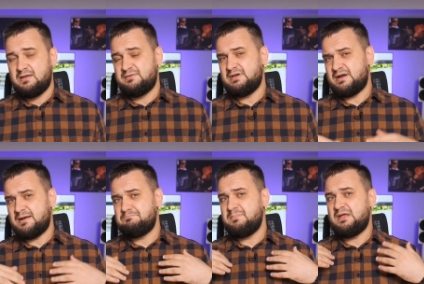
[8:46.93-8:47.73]
There
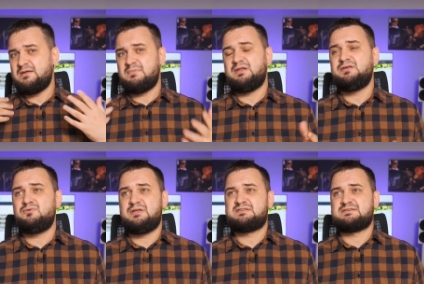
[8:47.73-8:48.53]
are many
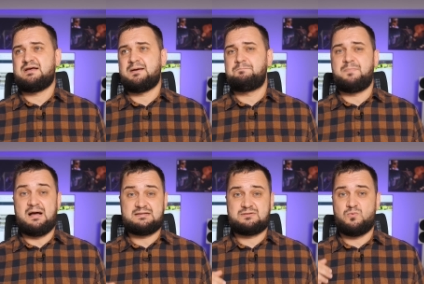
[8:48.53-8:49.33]
units
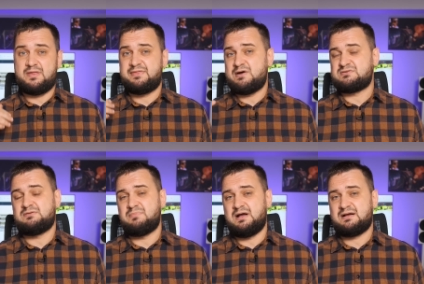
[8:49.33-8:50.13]
past
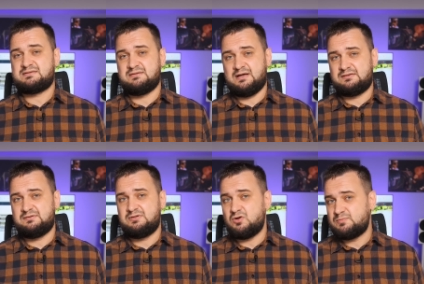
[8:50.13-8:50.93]
$1,000
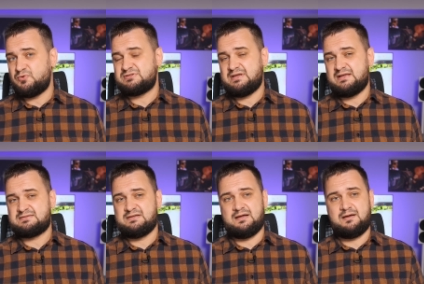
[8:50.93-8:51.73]
that don't
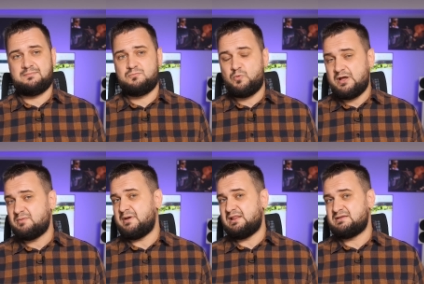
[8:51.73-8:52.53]
possess
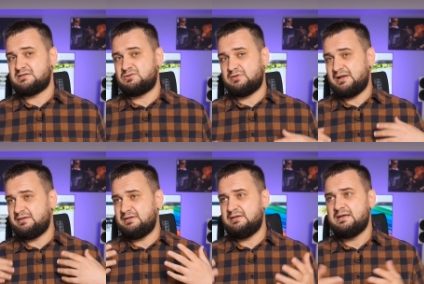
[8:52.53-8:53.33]
well-balanced
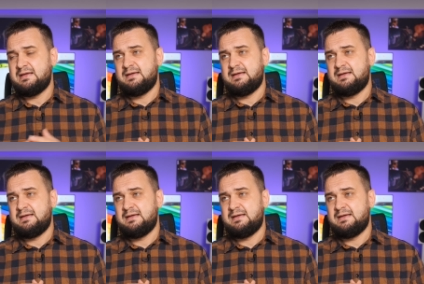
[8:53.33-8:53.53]
tonality,